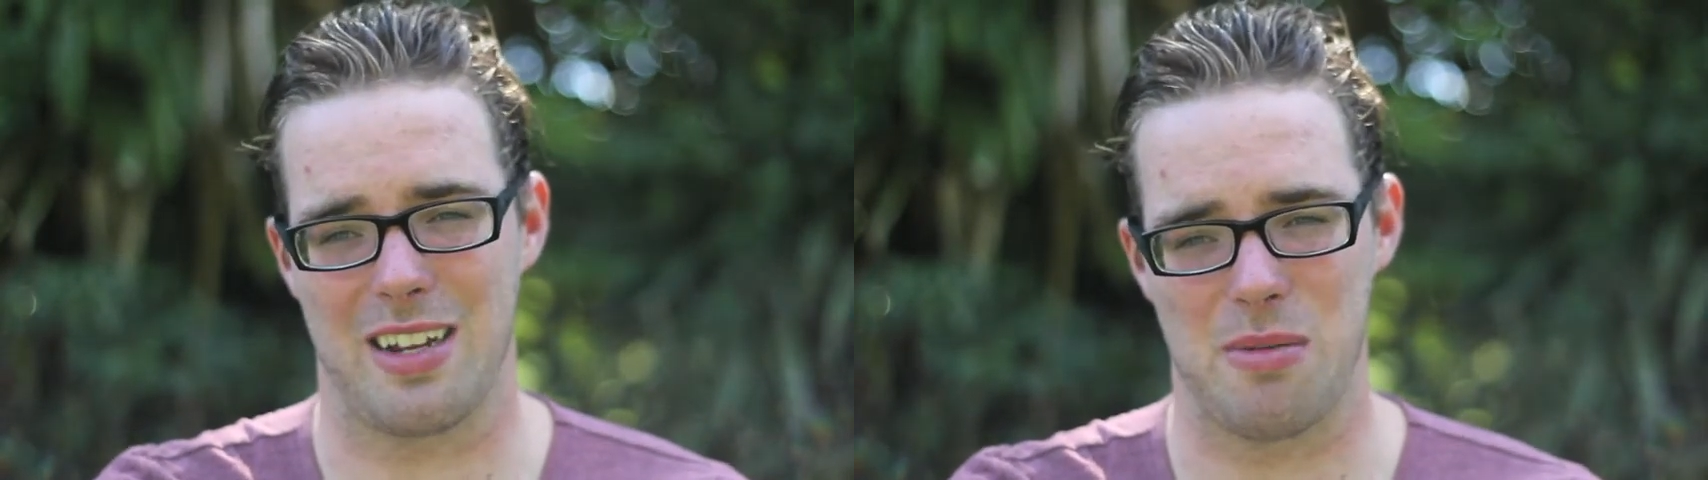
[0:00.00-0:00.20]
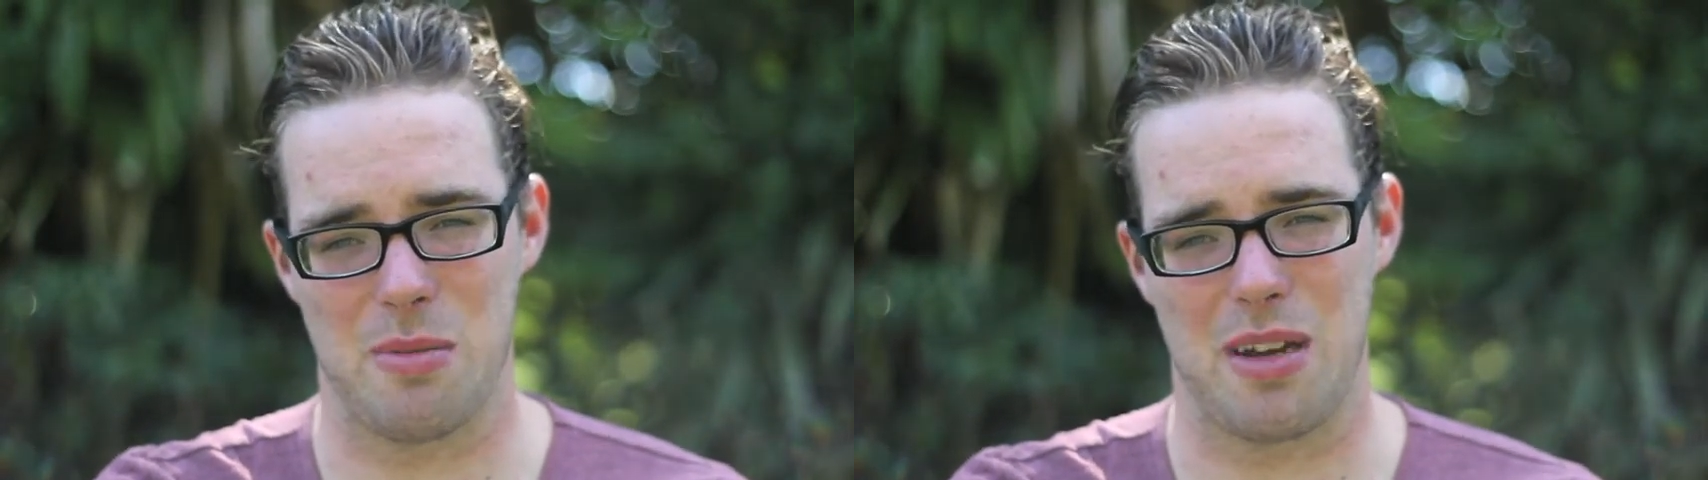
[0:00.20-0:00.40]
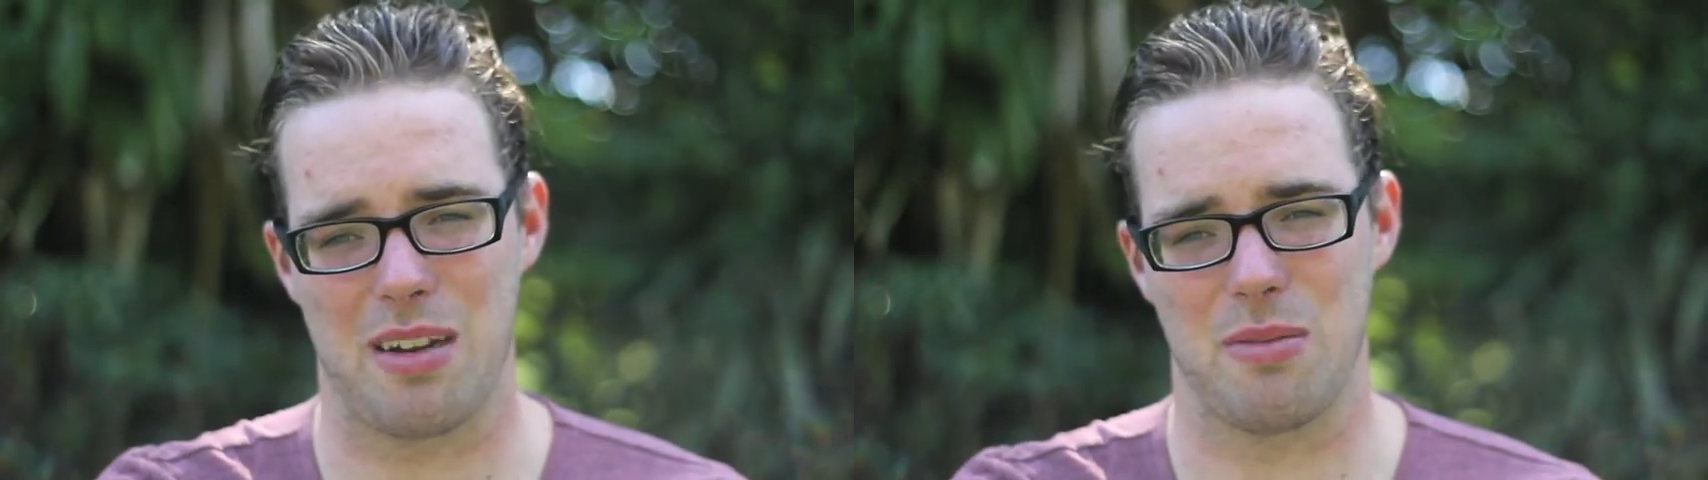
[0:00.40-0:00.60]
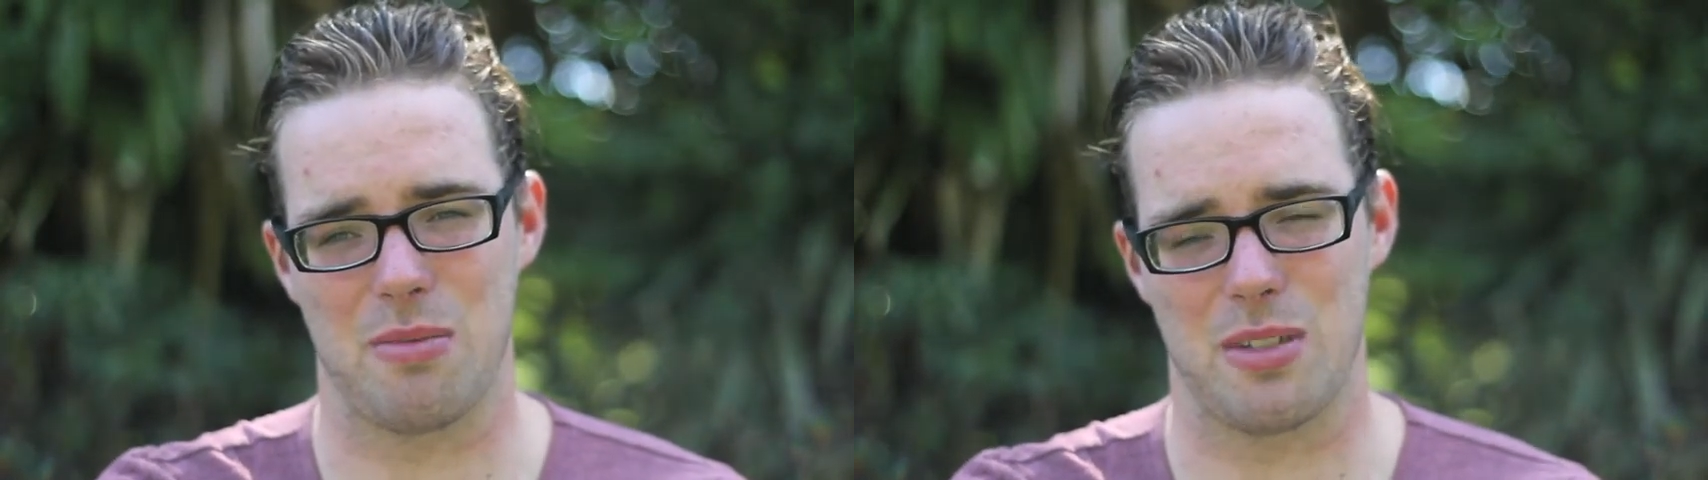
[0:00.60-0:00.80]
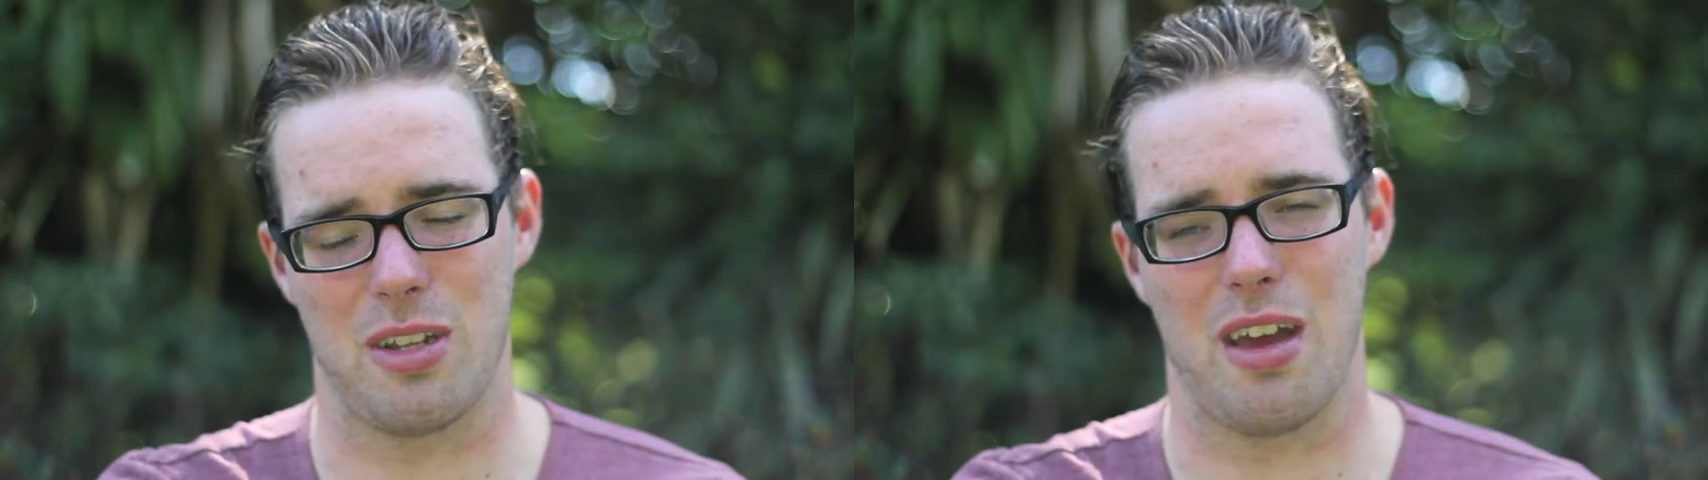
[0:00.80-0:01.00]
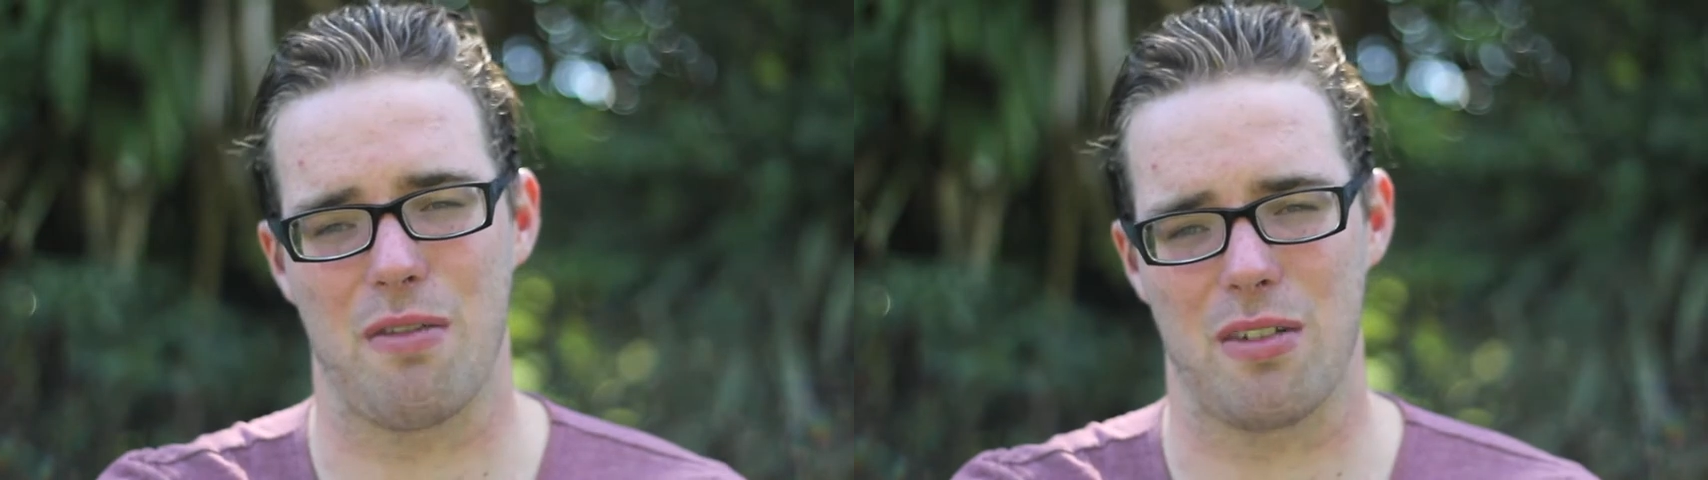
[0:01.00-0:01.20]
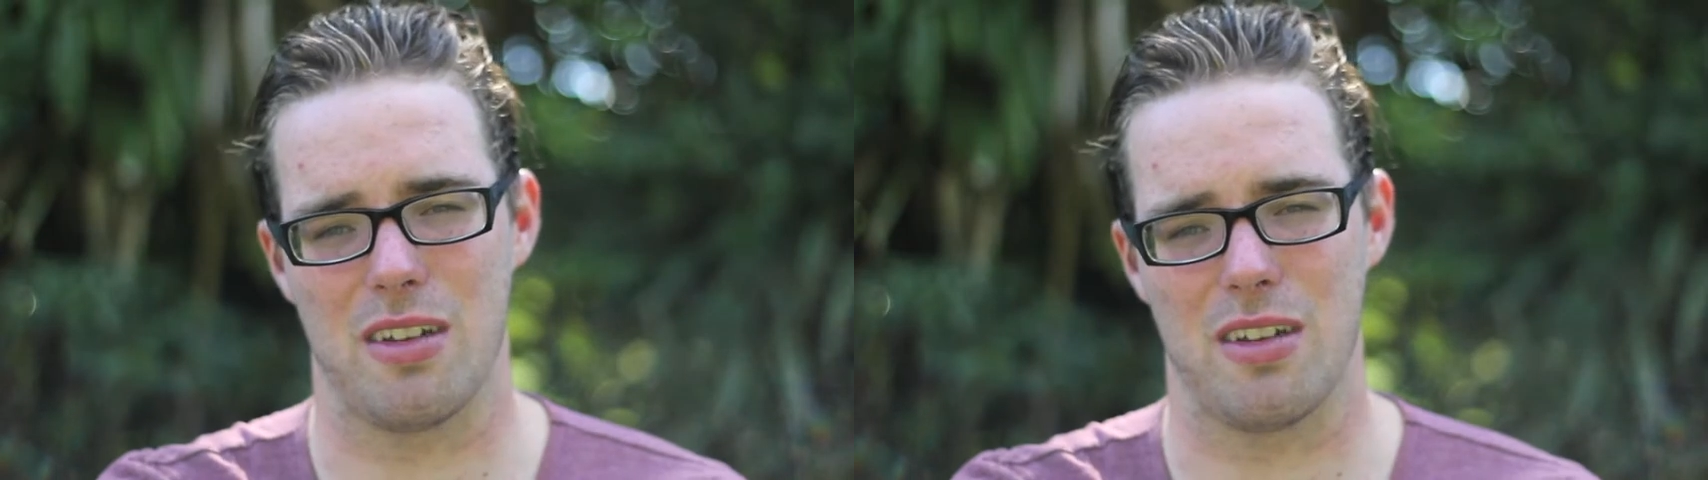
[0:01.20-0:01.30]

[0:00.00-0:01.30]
coming back from South Africa